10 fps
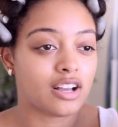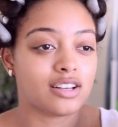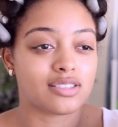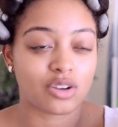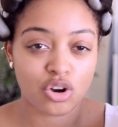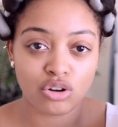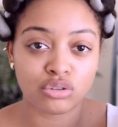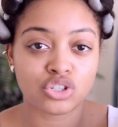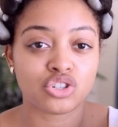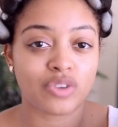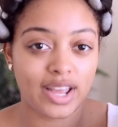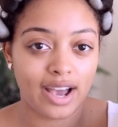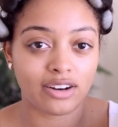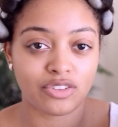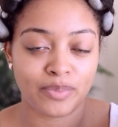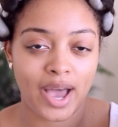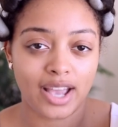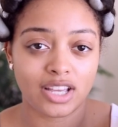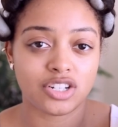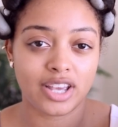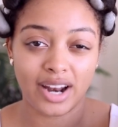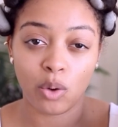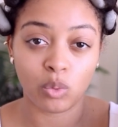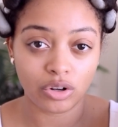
because the curls straight out of the package and I